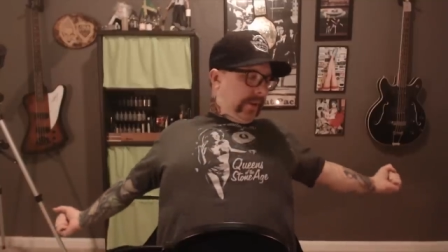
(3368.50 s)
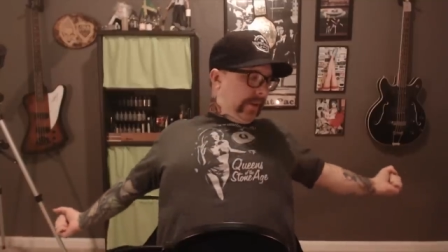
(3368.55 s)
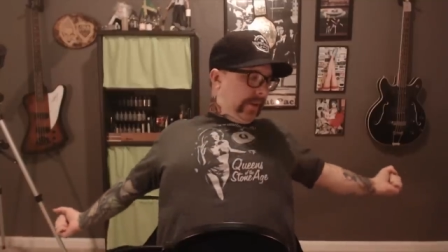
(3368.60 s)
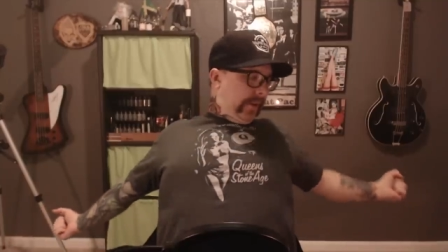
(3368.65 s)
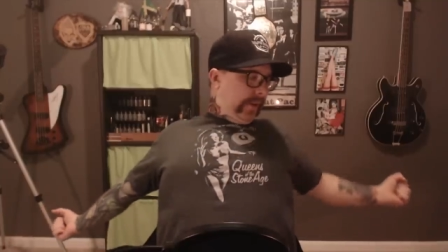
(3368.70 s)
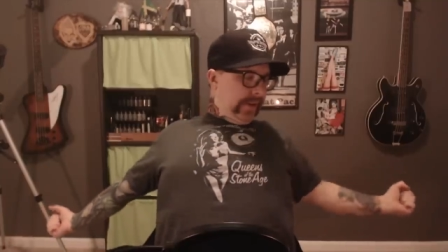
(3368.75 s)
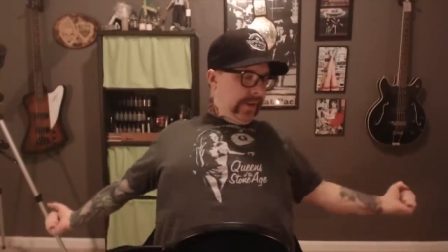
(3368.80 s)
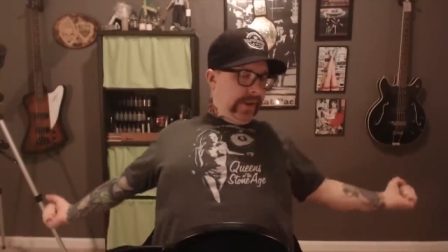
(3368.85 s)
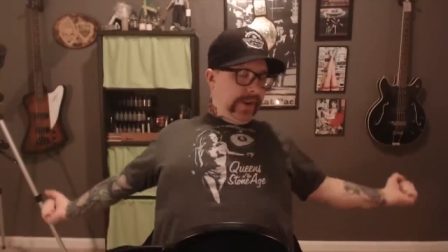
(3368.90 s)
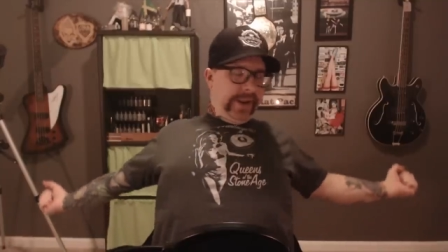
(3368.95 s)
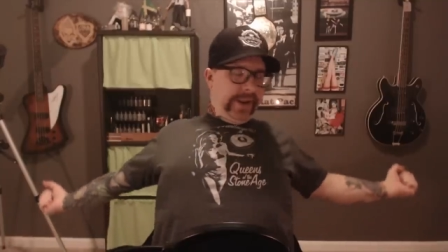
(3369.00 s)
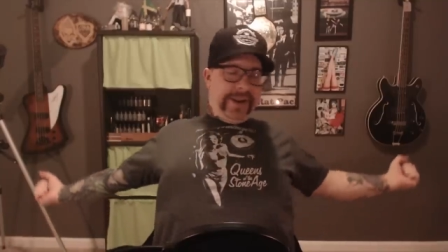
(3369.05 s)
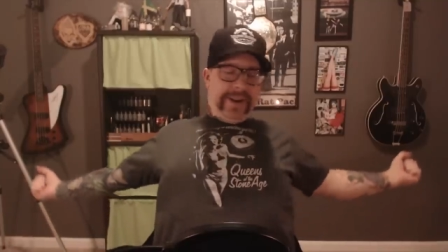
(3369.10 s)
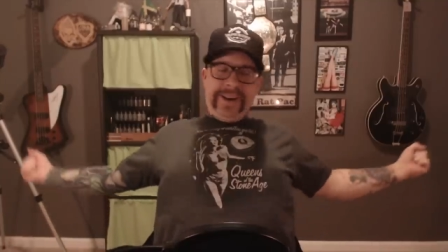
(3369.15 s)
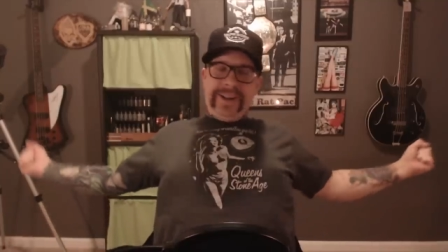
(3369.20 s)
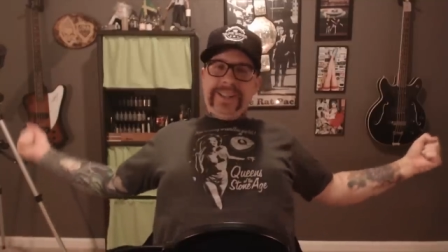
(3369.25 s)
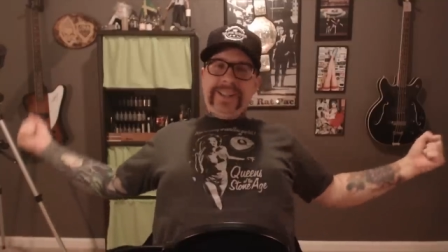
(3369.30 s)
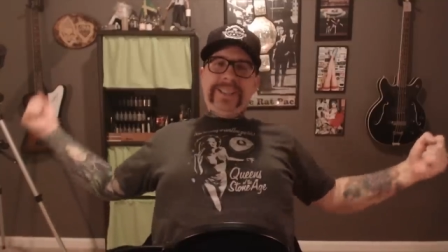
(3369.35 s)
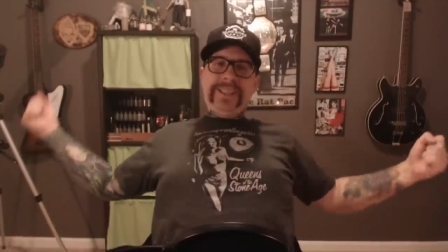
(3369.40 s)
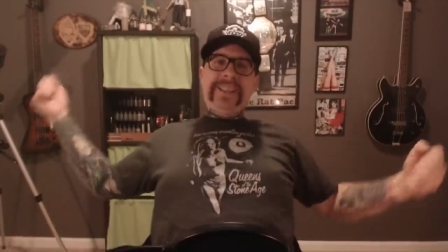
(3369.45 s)

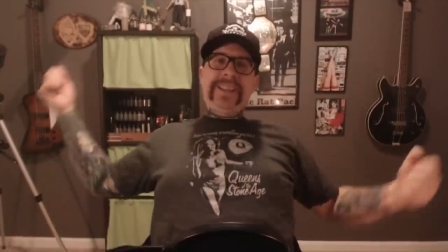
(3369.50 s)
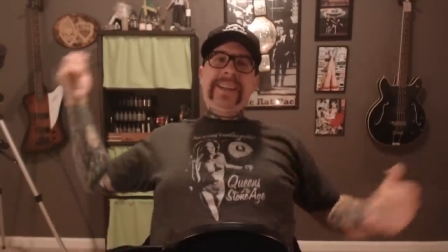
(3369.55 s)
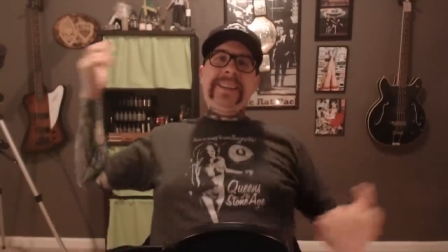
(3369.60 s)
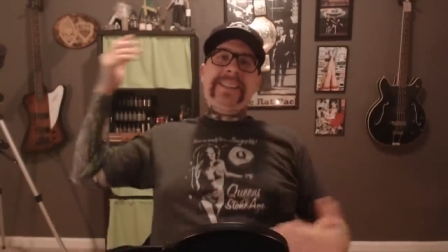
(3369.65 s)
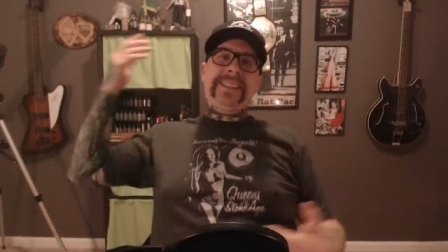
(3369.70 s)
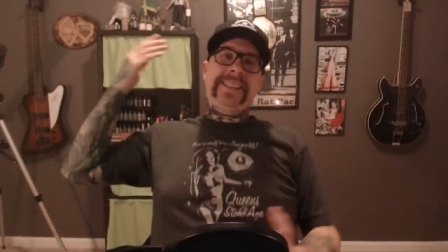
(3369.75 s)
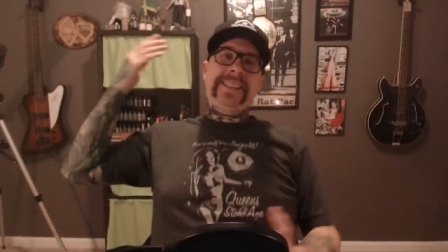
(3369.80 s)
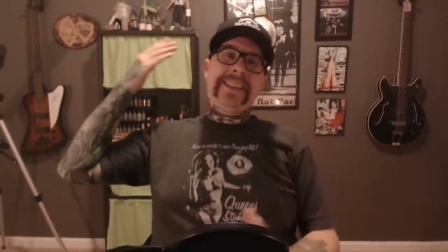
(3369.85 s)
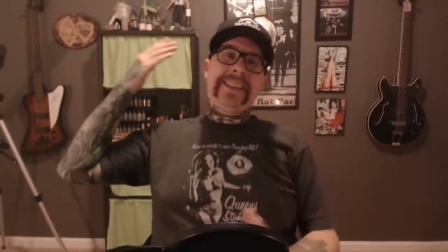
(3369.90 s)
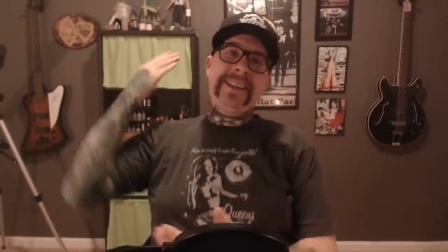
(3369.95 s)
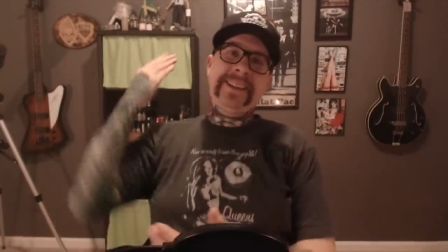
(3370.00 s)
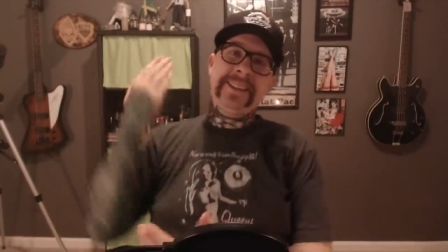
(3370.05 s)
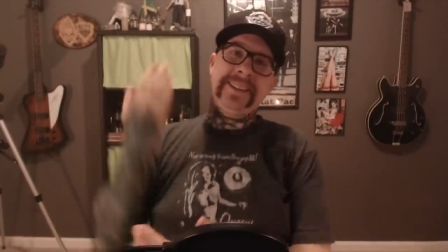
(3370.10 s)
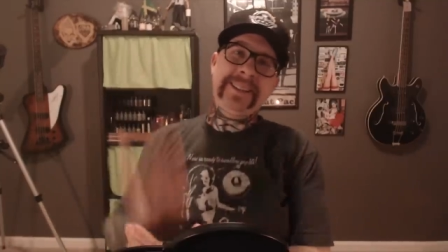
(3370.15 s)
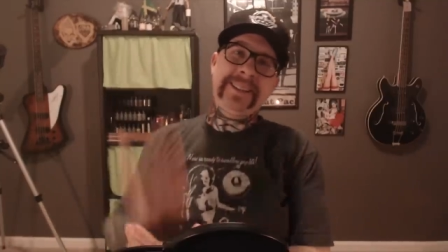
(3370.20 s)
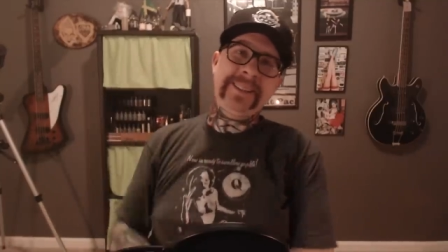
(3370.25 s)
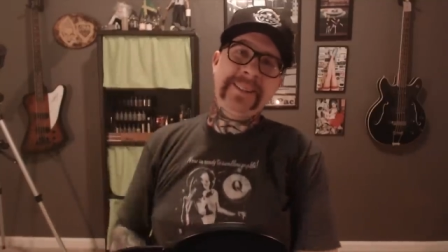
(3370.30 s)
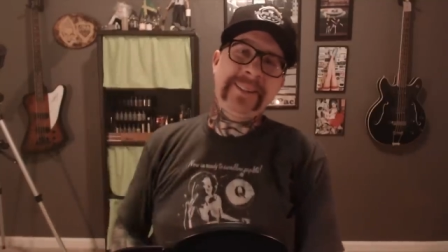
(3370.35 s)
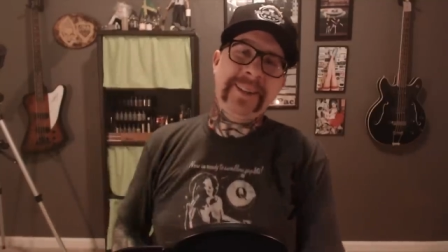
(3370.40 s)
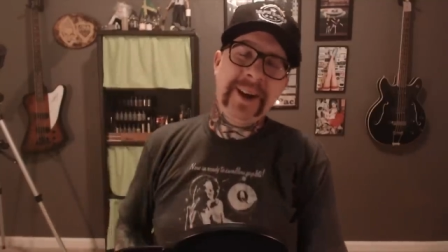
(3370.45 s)
Oh, shit.
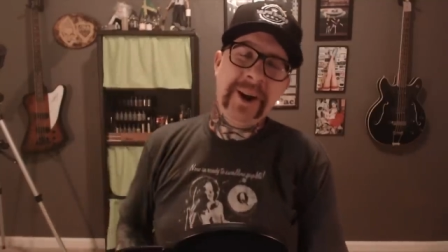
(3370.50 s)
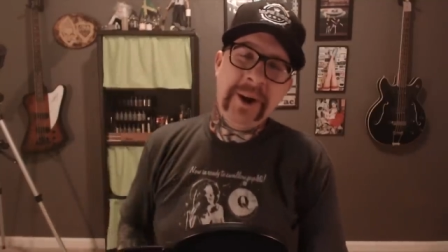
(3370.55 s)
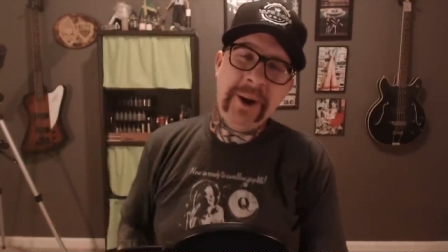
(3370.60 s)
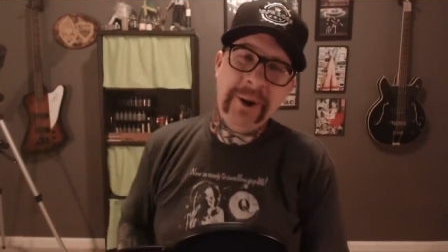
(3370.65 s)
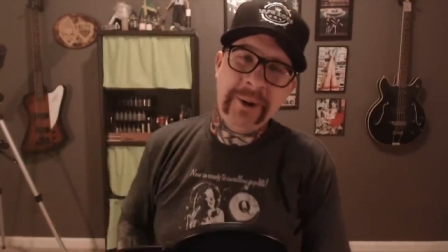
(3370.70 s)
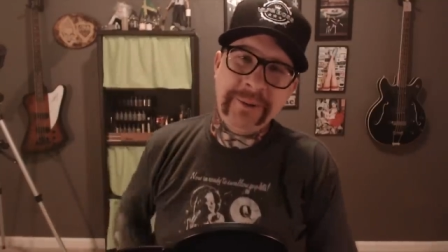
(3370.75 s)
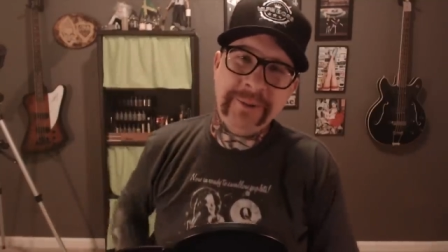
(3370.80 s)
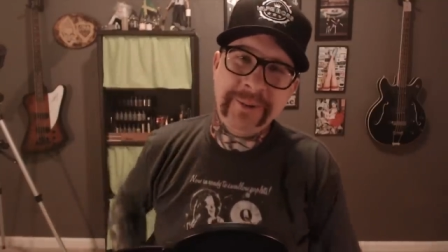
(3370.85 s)
All